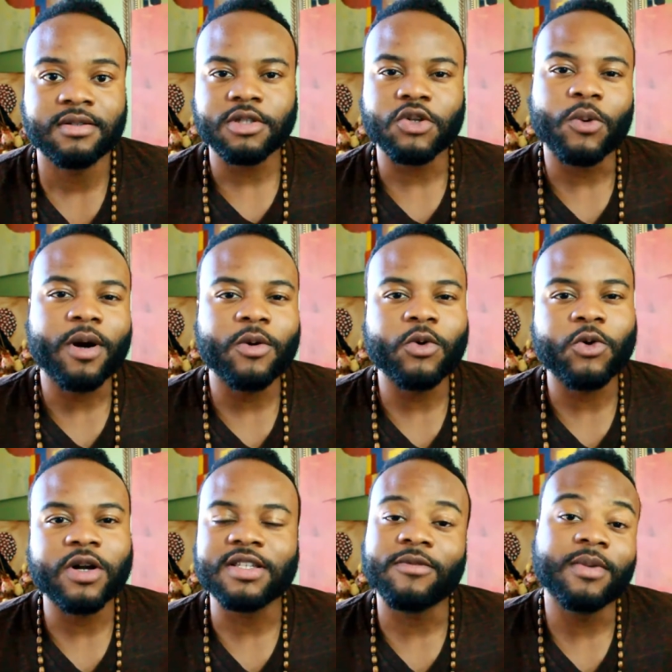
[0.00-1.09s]
So upon
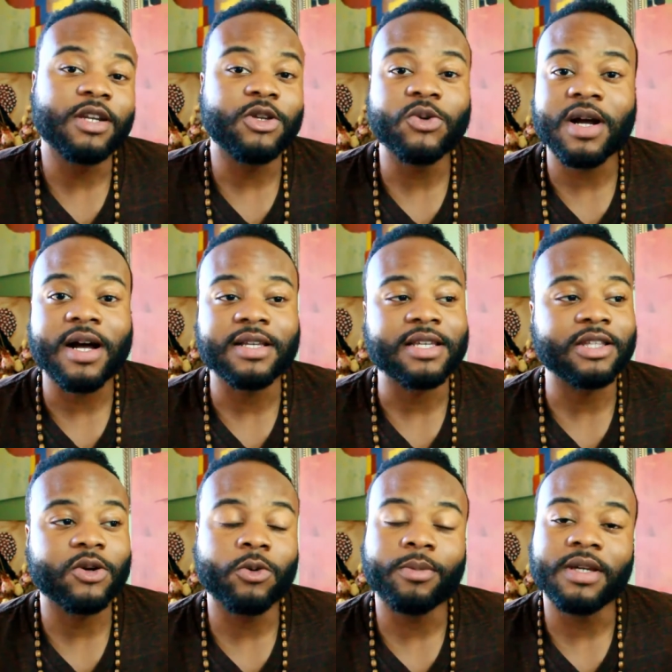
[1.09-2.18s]
request of many of you guys, I
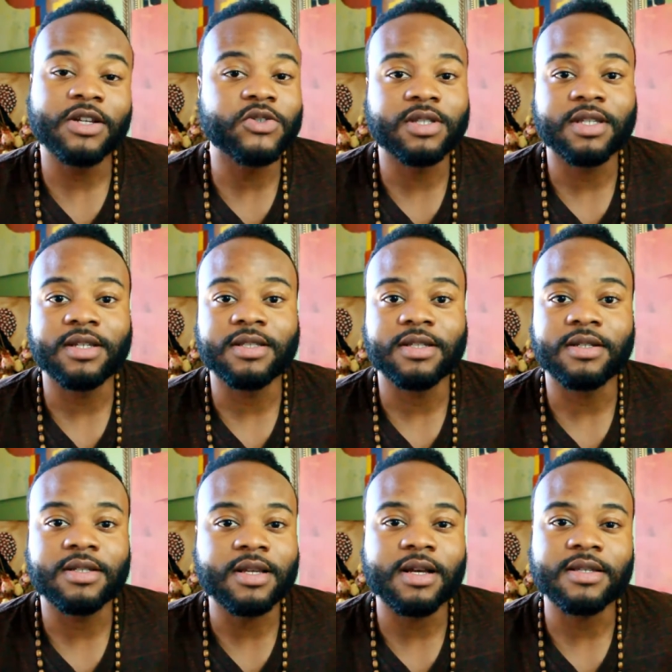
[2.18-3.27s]
thought it would be interesting to
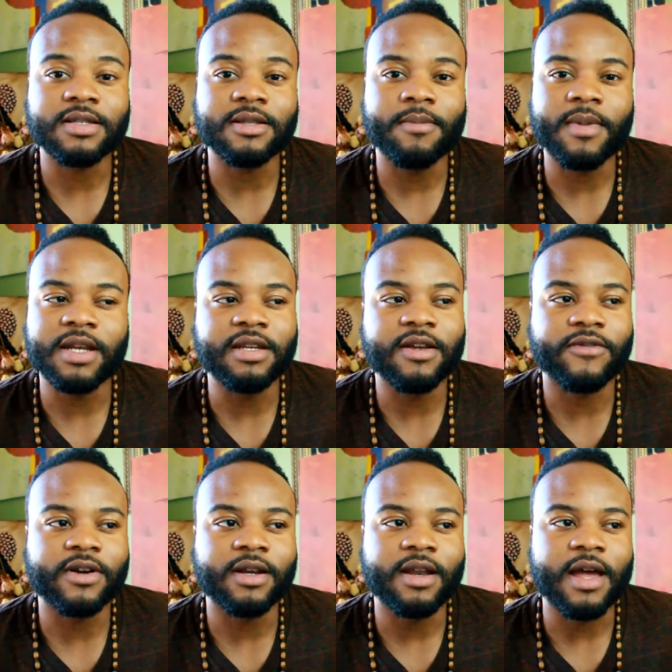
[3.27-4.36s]
discuss the many
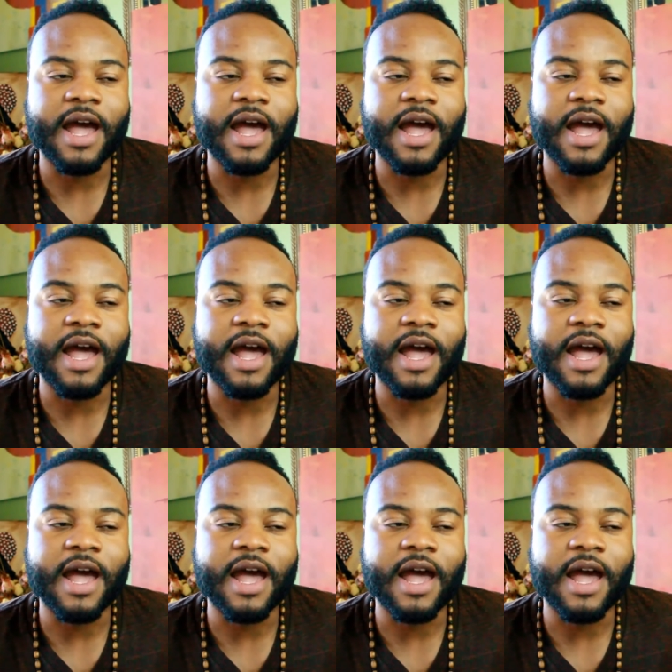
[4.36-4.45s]
different